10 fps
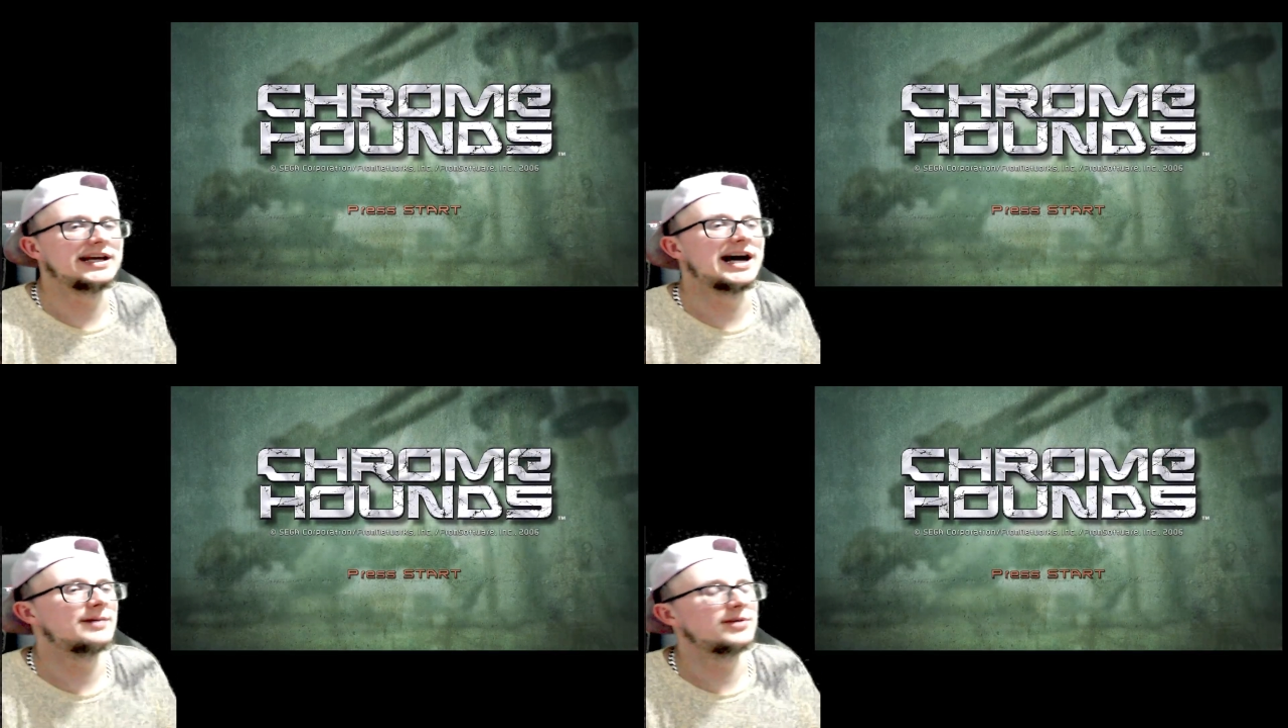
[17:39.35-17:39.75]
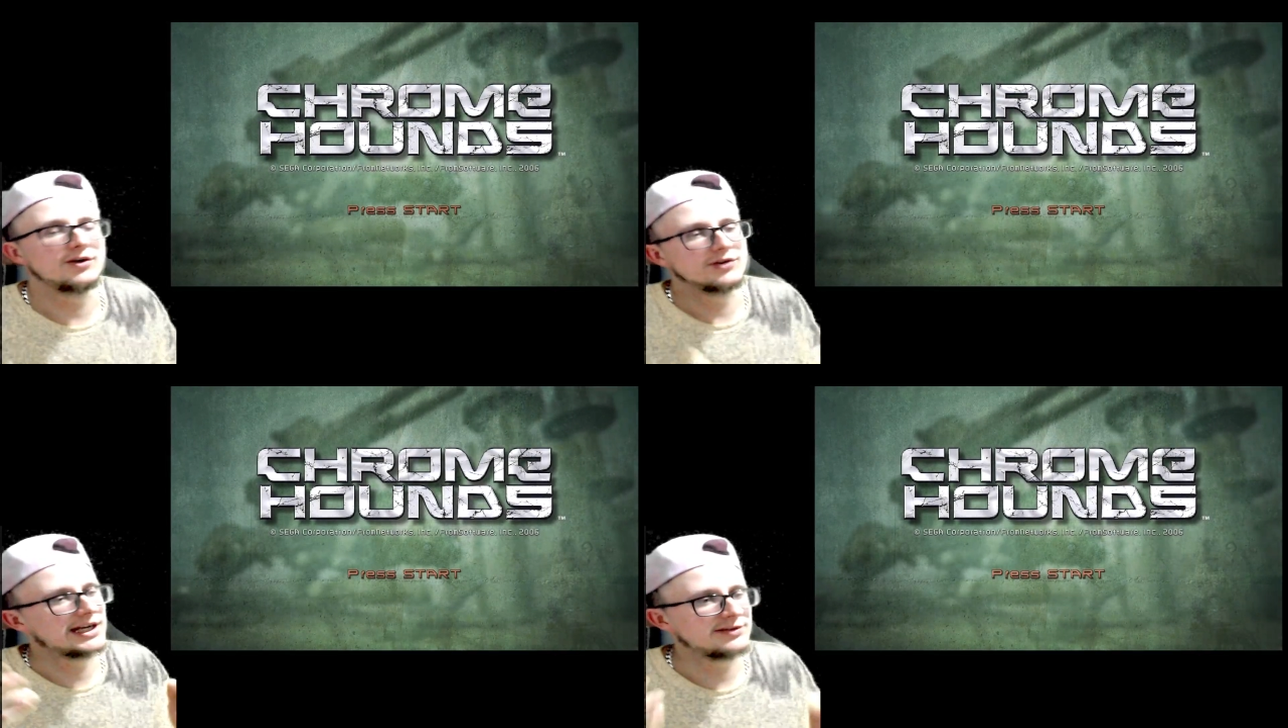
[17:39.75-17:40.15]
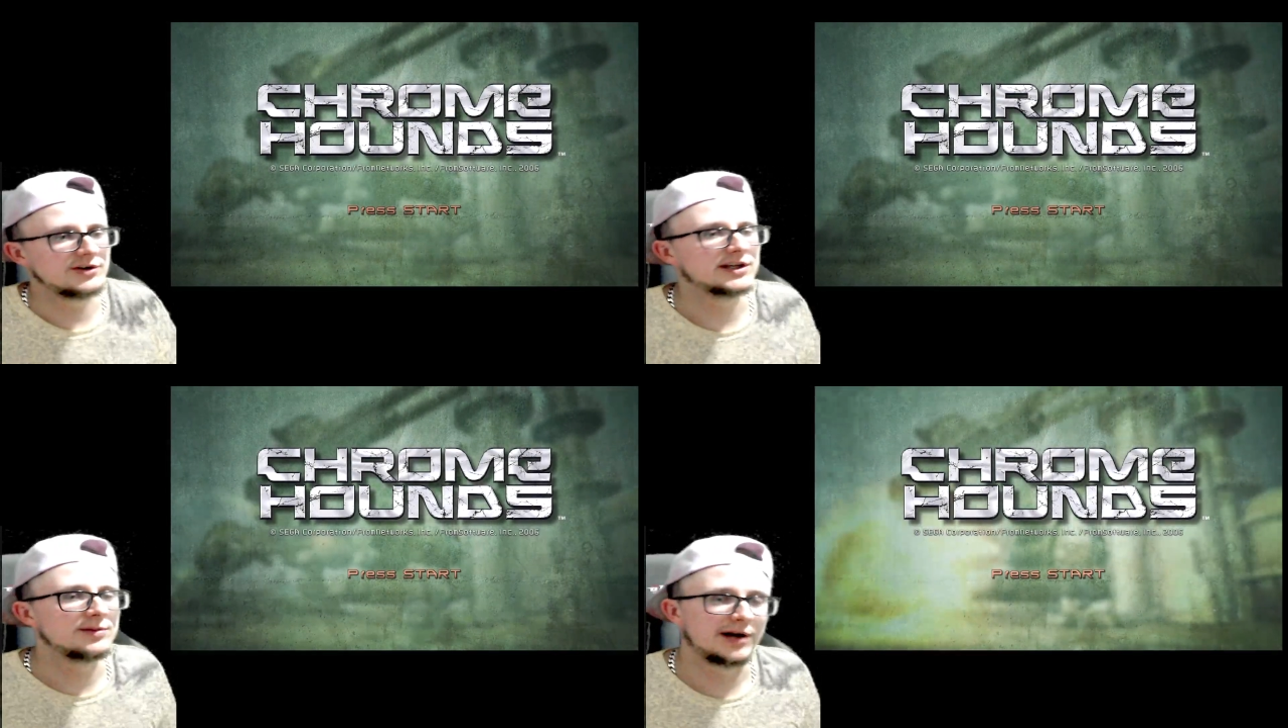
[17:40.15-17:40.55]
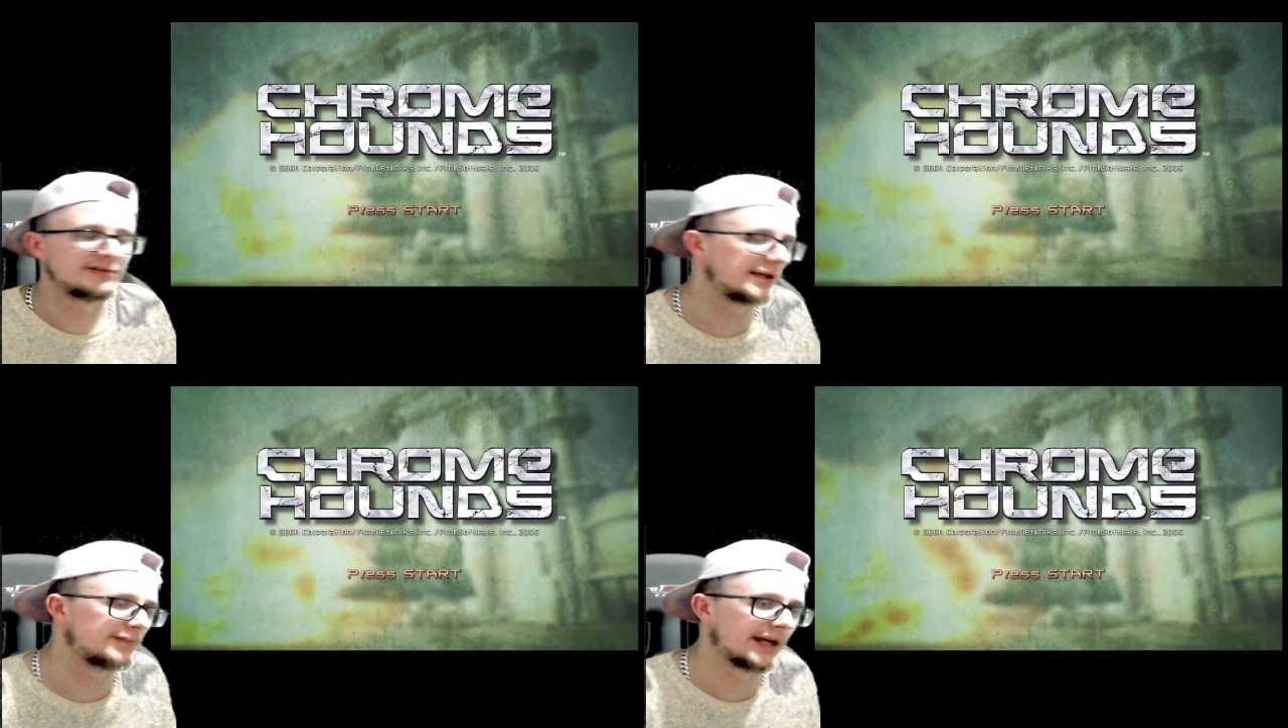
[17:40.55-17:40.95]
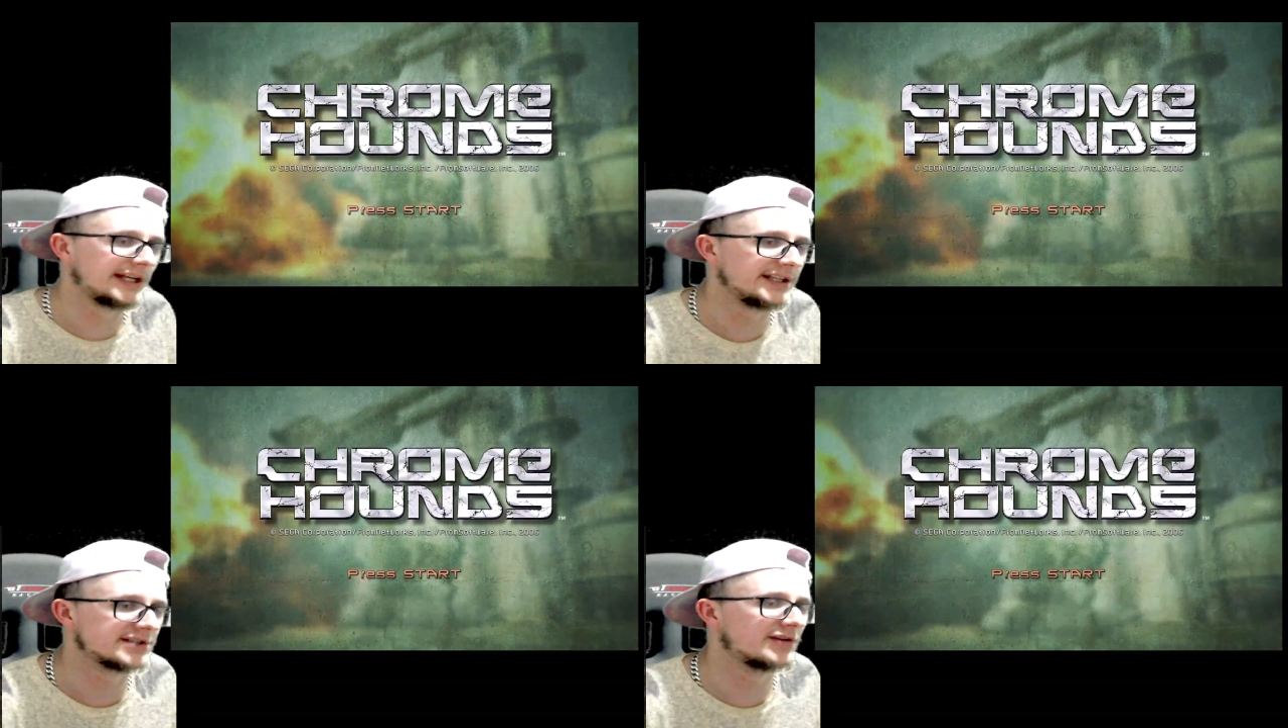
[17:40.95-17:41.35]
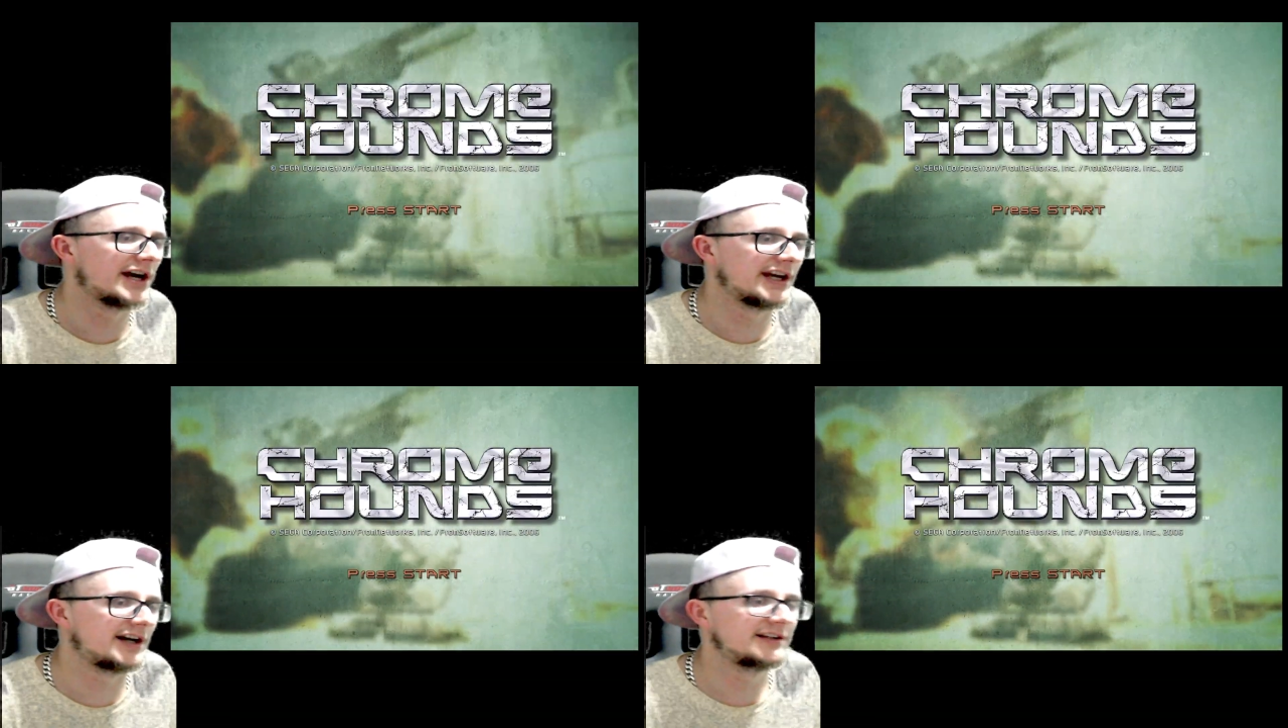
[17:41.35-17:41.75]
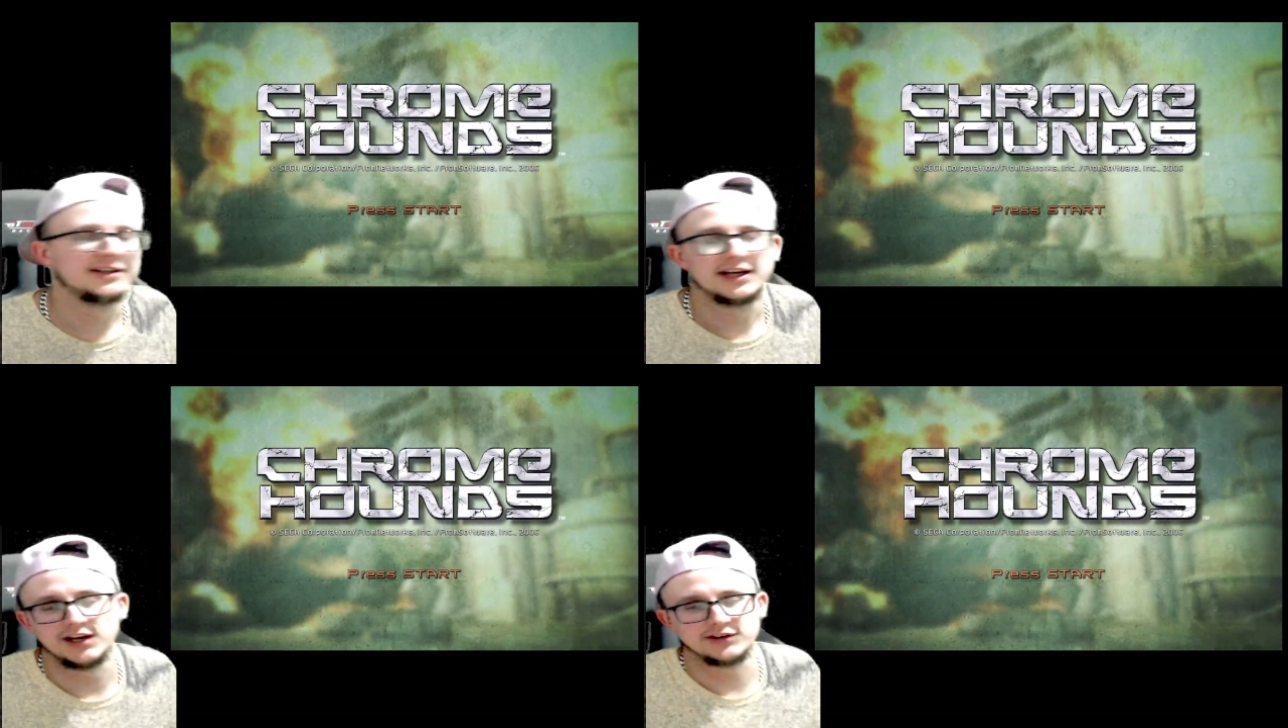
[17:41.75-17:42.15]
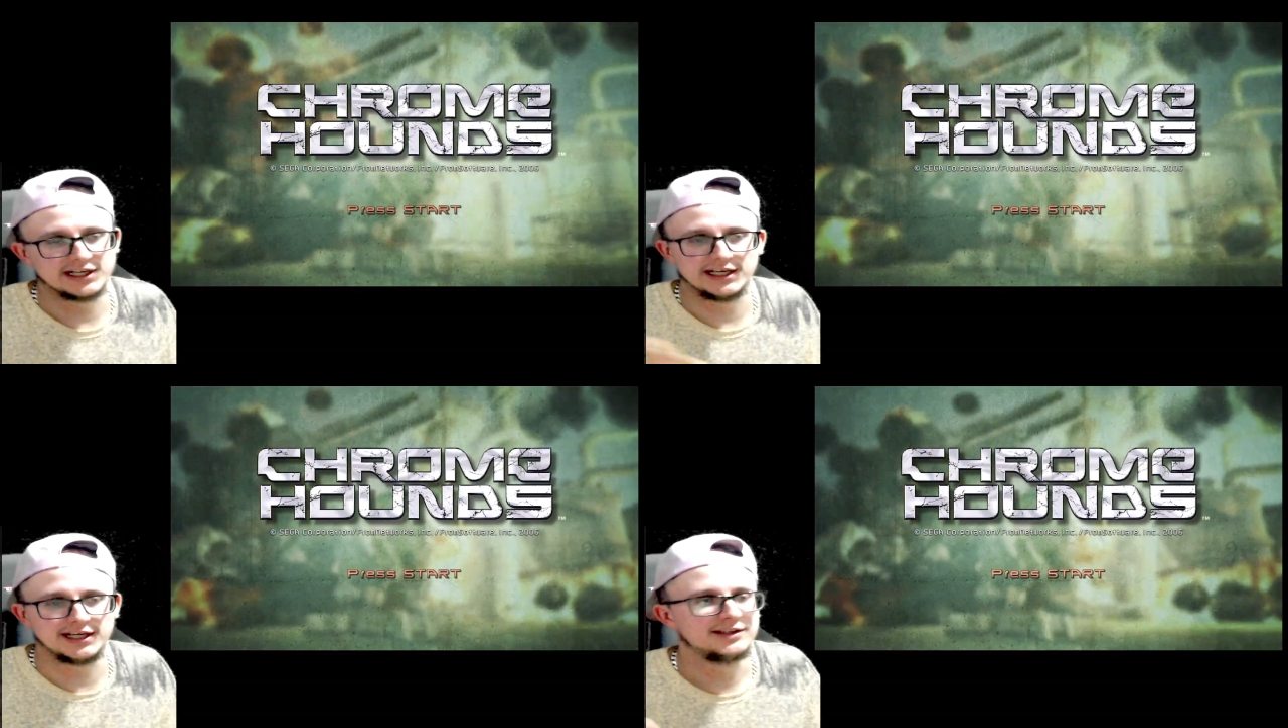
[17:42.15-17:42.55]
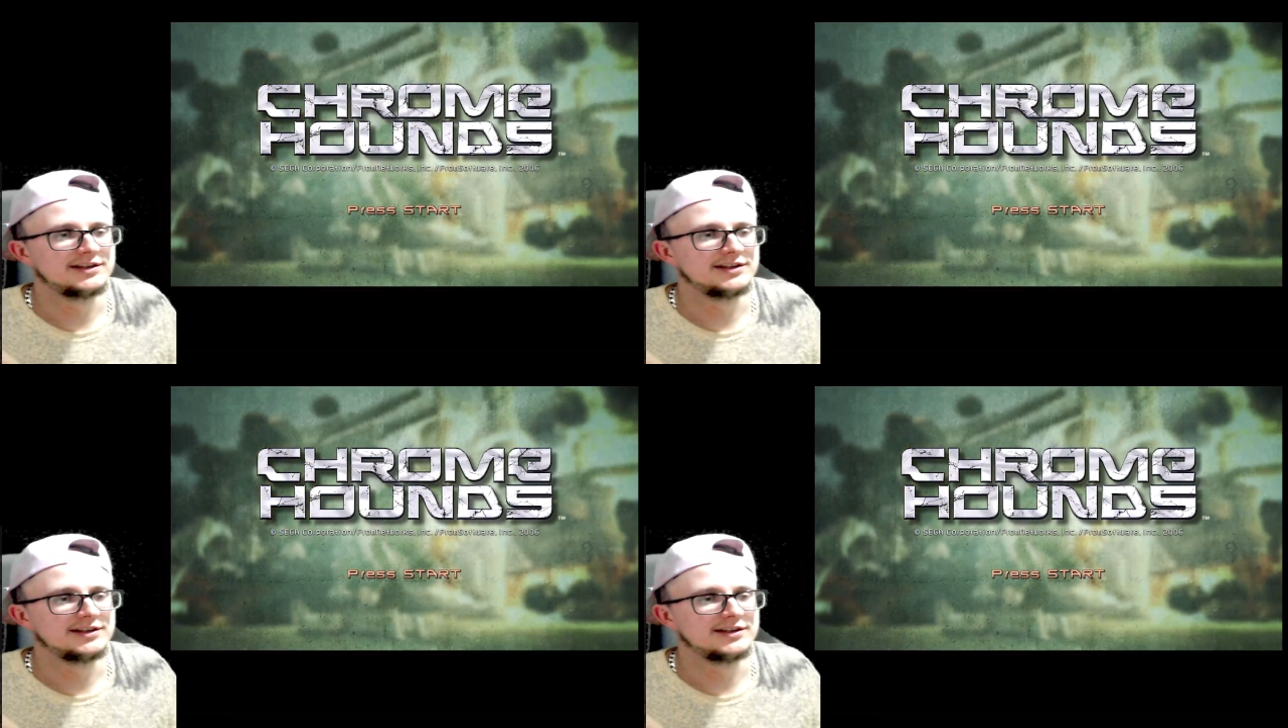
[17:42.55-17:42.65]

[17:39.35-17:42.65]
I'm not really fucking bothered at playing this right now. I don't care.